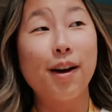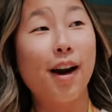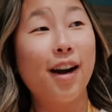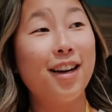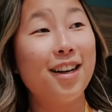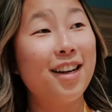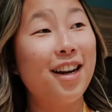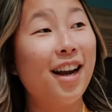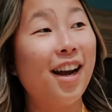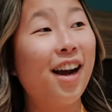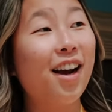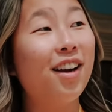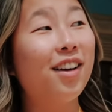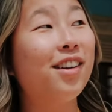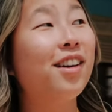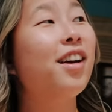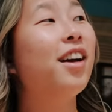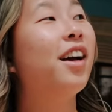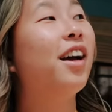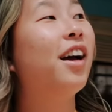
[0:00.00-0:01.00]
right
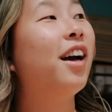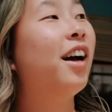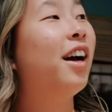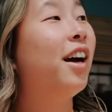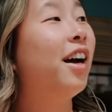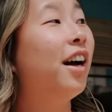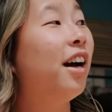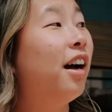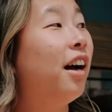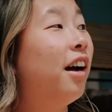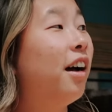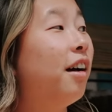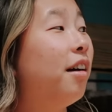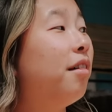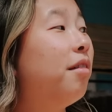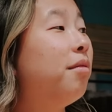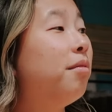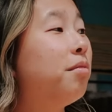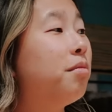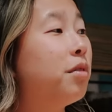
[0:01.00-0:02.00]
now.
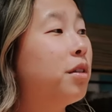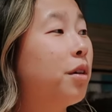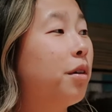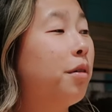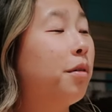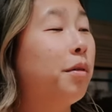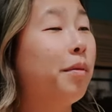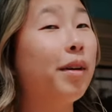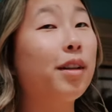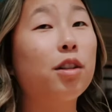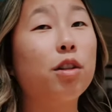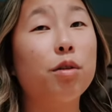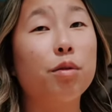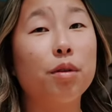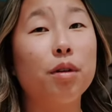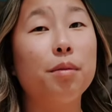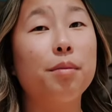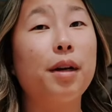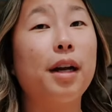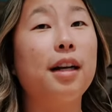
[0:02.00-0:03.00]
Um, so we went back to the
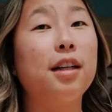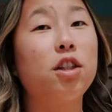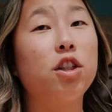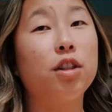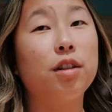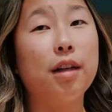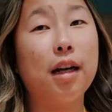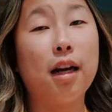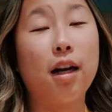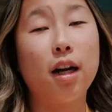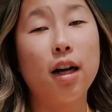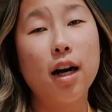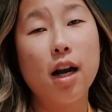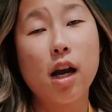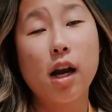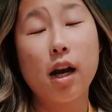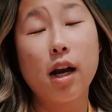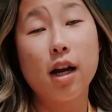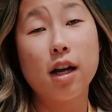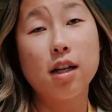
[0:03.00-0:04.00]
room, kind of chilled out,
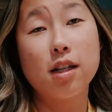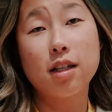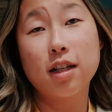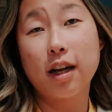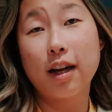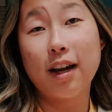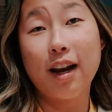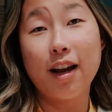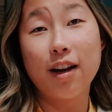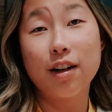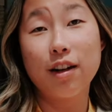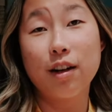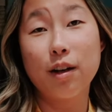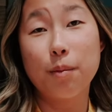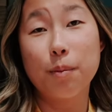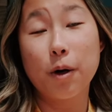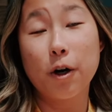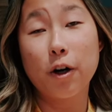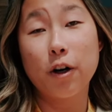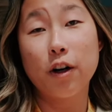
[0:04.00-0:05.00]
and I
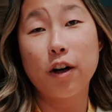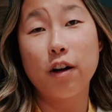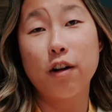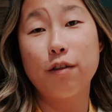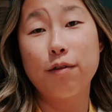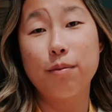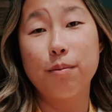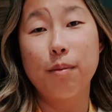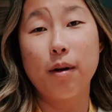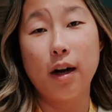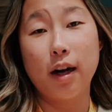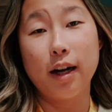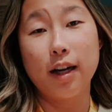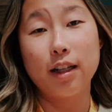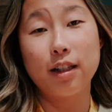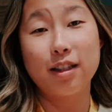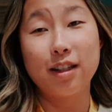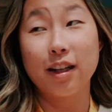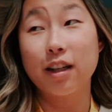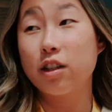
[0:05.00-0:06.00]
edited part of my
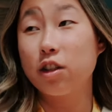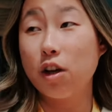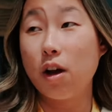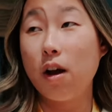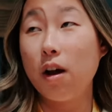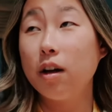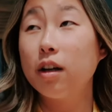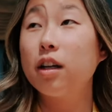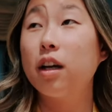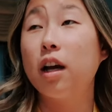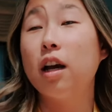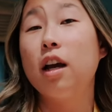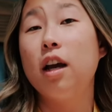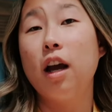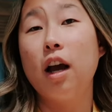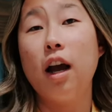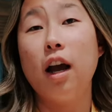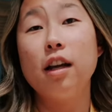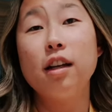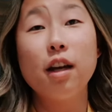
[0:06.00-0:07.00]
TikTok.
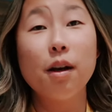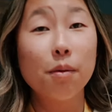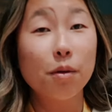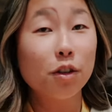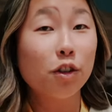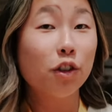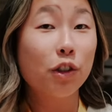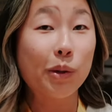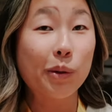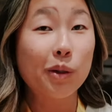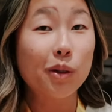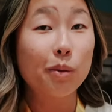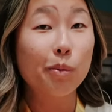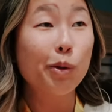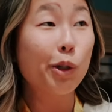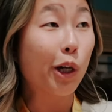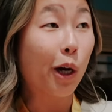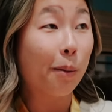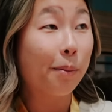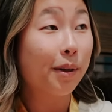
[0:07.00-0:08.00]
And now we're just doing
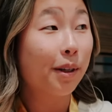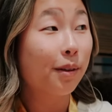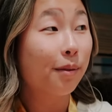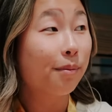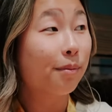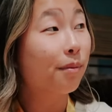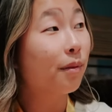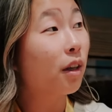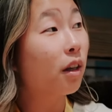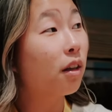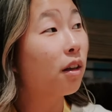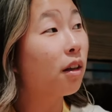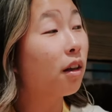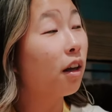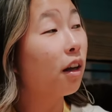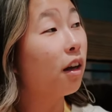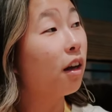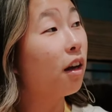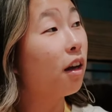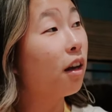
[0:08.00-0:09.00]
some shopping.
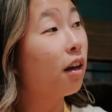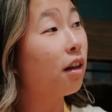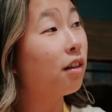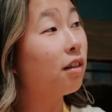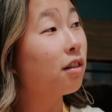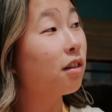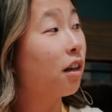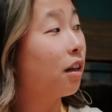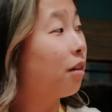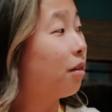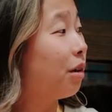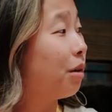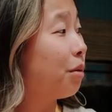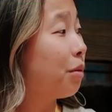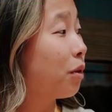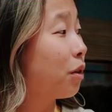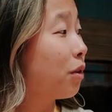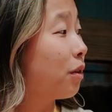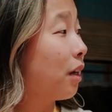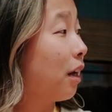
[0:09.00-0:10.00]
And I don't know
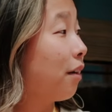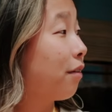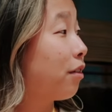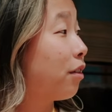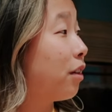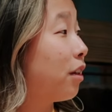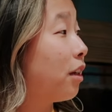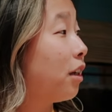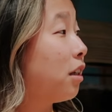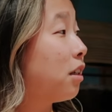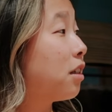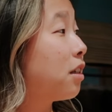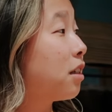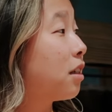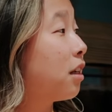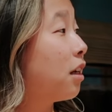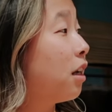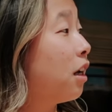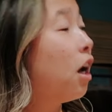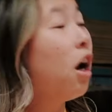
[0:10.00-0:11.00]
what we're doing after this.
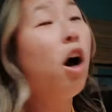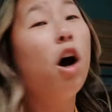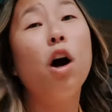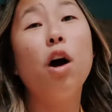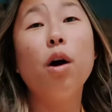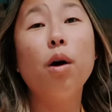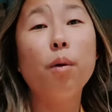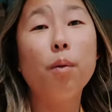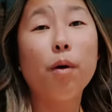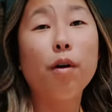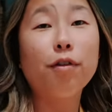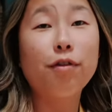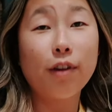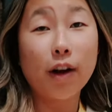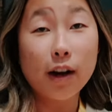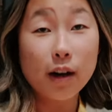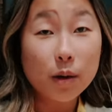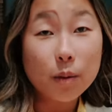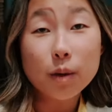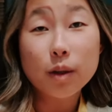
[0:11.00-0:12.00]
Oh,
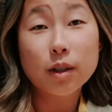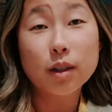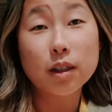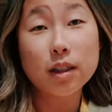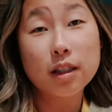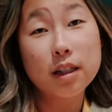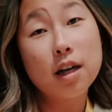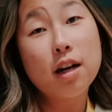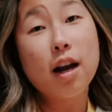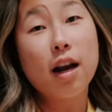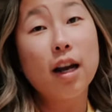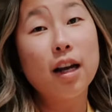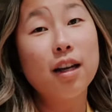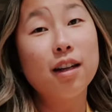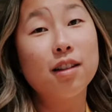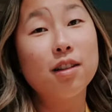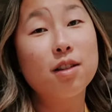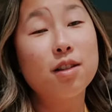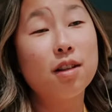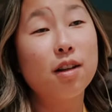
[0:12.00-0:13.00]
fireworks is
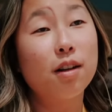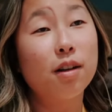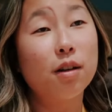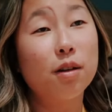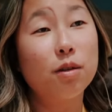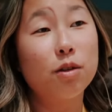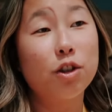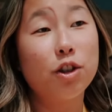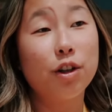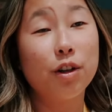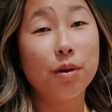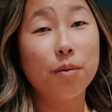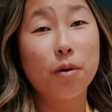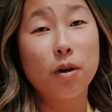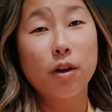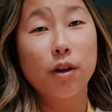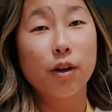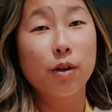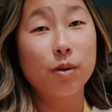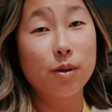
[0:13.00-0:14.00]
tonight, so Sherry
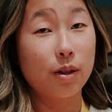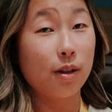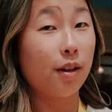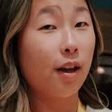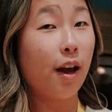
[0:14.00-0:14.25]
wanted to go see